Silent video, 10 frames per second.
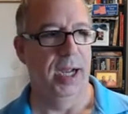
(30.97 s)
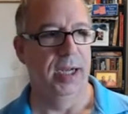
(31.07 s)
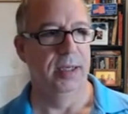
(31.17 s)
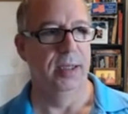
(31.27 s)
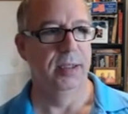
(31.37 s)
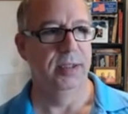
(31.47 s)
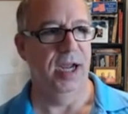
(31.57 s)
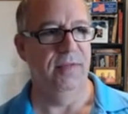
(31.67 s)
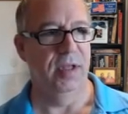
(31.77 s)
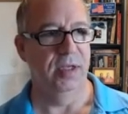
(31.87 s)
I can
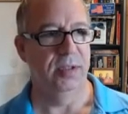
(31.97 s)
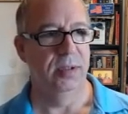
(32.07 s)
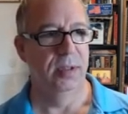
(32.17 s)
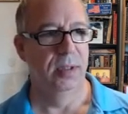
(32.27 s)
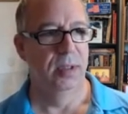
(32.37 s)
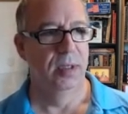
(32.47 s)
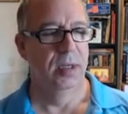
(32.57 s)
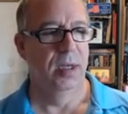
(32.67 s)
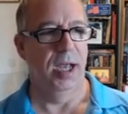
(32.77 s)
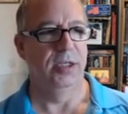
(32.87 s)
save this.
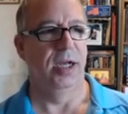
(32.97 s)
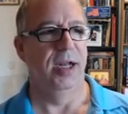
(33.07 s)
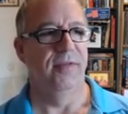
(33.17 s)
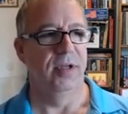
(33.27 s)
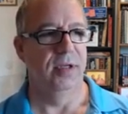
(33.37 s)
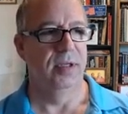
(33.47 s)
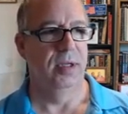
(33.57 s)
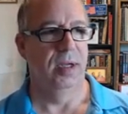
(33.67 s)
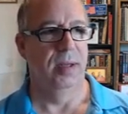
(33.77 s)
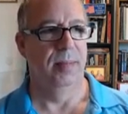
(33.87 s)
Actually, I'd have
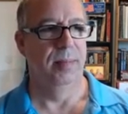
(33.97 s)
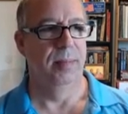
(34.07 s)
to